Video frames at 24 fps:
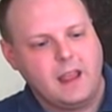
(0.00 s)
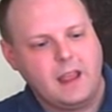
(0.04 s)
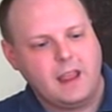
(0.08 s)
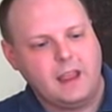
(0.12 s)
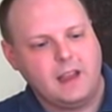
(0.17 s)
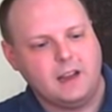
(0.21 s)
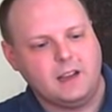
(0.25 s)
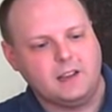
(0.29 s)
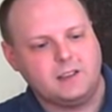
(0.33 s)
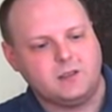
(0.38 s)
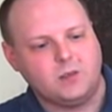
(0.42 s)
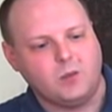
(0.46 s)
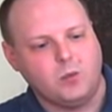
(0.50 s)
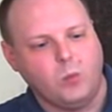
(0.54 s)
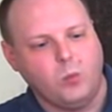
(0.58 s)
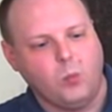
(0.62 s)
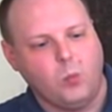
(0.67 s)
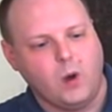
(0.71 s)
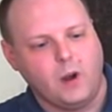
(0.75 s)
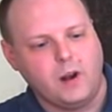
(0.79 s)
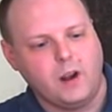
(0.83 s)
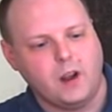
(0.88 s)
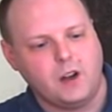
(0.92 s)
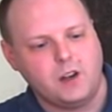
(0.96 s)
It is
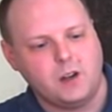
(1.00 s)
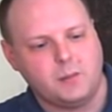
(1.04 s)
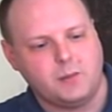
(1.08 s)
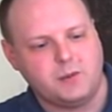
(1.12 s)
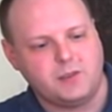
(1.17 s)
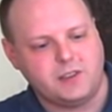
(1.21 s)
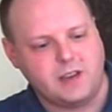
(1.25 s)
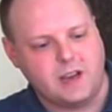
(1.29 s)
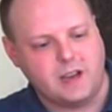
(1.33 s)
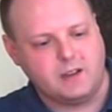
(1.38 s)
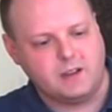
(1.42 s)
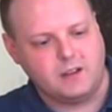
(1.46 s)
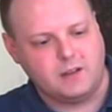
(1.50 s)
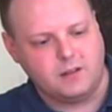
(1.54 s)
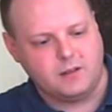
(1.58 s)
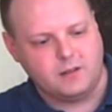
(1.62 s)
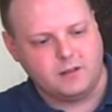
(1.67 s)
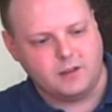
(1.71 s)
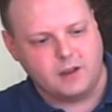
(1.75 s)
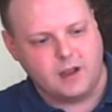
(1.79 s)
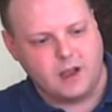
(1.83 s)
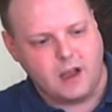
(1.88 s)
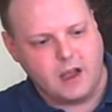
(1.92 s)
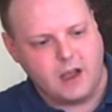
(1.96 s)
100%
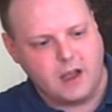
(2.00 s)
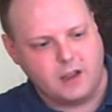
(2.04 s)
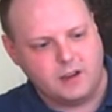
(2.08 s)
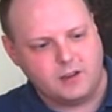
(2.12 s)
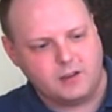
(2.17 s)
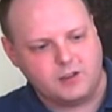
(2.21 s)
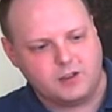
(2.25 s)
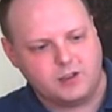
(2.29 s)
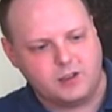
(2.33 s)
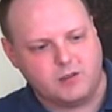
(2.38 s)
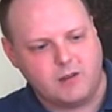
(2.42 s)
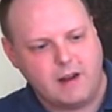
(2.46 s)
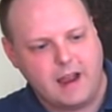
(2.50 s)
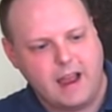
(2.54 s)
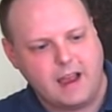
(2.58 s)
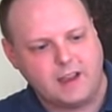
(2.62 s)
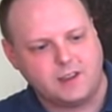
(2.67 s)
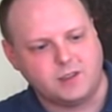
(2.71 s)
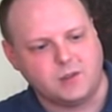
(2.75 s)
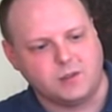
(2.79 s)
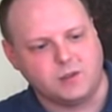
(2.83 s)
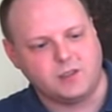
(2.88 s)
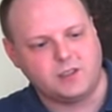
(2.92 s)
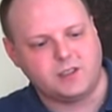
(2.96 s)

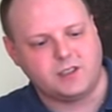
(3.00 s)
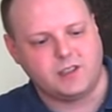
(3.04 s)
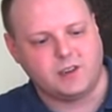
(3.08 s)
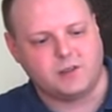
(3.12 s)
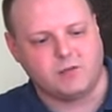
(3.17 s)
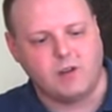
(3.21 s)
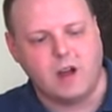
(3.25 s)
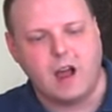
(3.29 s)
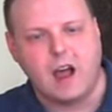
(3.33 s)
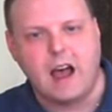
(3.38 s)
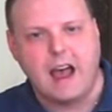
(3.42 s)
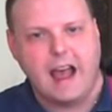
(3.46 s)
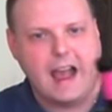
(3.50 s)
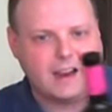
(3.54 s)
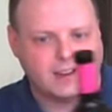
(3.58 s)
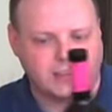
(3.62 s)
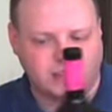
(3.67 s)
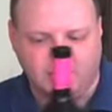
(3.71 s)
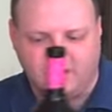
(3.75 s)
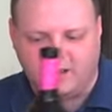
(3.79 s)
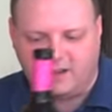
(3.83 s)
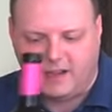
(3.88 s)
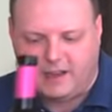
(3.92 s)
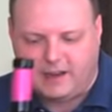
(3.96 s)
Shiraz, or Syrah,
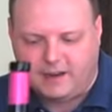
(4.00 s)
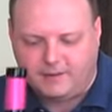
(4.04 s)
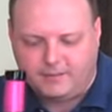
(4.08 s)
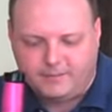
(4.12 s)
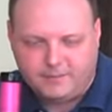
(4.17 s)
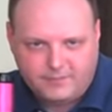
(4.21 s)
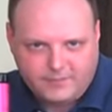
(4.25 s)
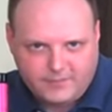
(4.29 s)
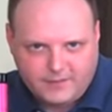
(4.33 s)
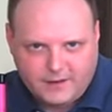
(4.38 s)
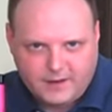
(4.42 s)
actually they